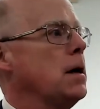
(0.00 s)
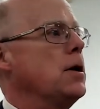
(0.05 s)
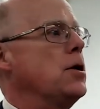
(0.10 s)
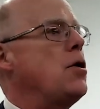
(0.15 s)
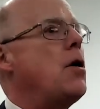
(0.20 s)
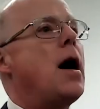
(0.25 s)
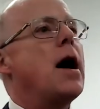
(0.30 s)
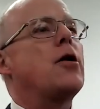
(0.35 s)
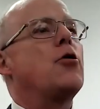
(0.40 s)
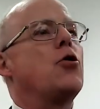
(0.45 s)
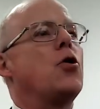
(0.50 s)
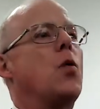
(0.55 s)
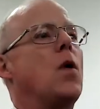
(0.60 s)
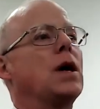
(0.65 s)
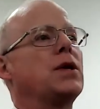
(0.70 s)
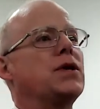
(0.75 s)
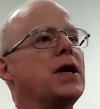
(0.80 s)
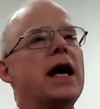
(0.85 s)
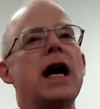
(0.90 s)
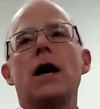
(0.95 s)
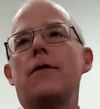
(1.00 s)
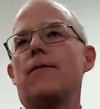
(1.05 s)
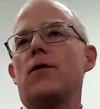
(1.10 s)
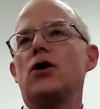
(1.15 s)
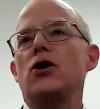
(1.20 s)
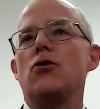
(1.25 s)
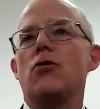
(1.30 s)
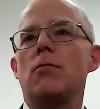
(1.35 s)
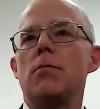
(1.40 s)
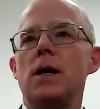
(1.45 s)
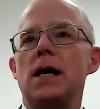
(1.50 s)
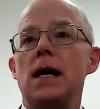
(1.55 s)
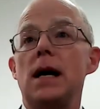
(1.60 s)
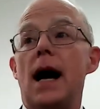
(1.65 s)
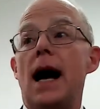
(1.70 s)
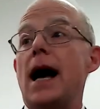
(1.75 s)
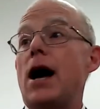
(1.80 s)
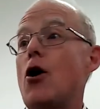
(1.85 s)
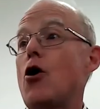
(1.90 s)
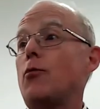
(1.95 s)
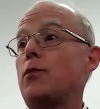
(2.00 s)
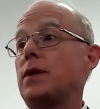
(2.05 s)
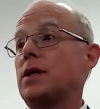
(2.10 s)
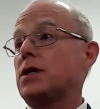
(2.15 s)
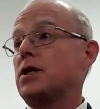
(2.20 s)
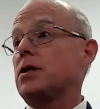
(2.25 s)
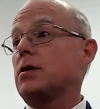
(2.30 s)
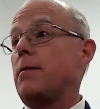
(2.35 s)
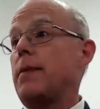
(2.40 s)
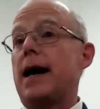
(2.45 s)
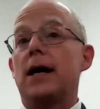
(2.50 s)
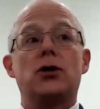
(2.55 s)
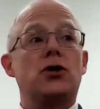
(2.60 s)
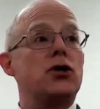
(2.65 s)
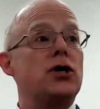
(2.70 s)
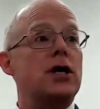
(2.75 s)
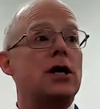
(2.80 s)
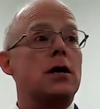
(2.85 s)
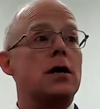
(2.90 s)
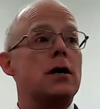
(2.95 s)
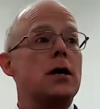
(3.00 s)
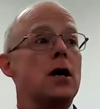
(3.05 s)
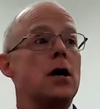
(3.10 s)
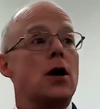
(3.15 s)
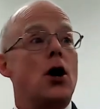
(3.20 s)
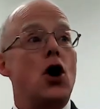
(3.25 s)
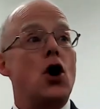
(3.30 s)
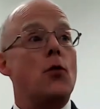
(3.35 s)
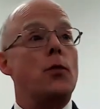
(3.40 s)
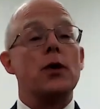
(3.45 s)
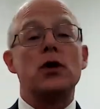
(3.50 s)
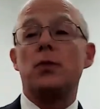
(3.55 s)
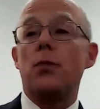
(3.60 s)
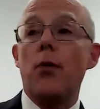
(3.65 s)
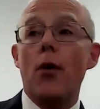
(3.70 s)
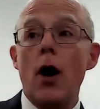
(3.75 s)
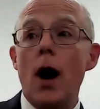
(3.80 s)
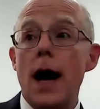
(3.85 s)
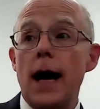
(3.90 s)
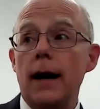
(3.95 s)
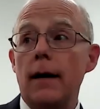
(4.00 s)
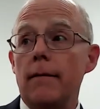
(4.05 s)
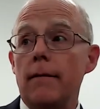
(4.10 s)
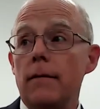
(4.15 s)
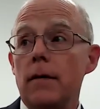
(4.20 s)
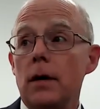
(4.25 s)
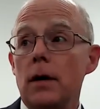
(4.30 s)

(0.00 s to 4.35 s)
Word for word: you know, I don't know what's ahead for you and me. I hope this is the best year. I hope it's bright.